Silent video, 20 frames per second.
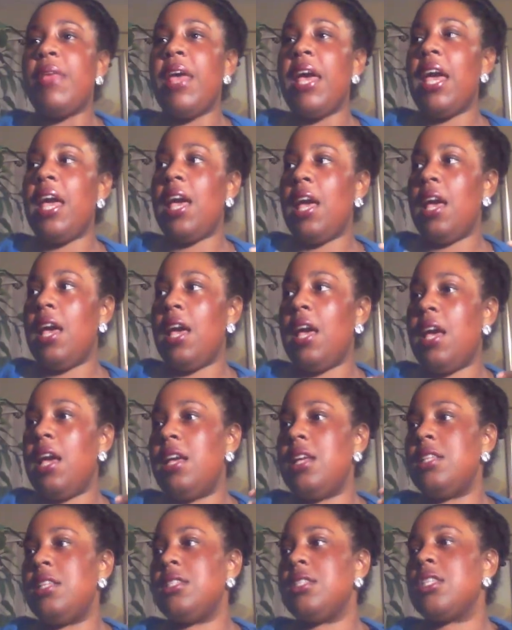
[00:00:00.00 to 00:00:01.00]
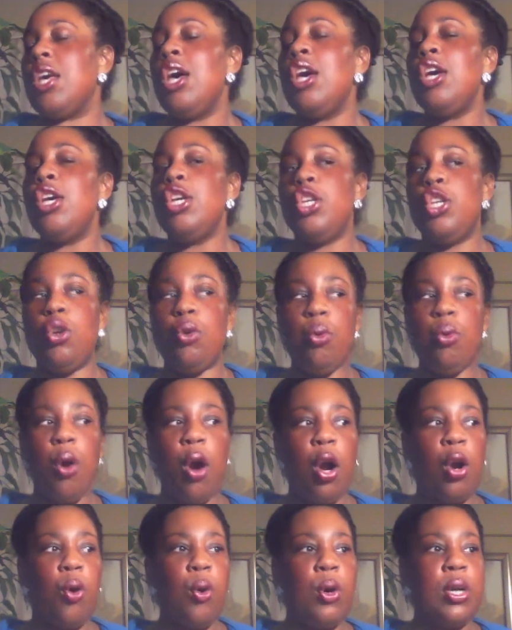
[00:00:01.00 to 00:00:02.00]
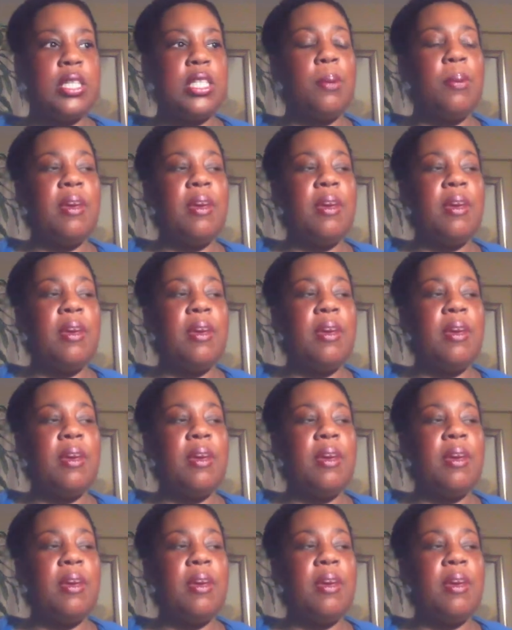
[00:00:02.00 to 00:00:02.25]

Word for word: And you are going to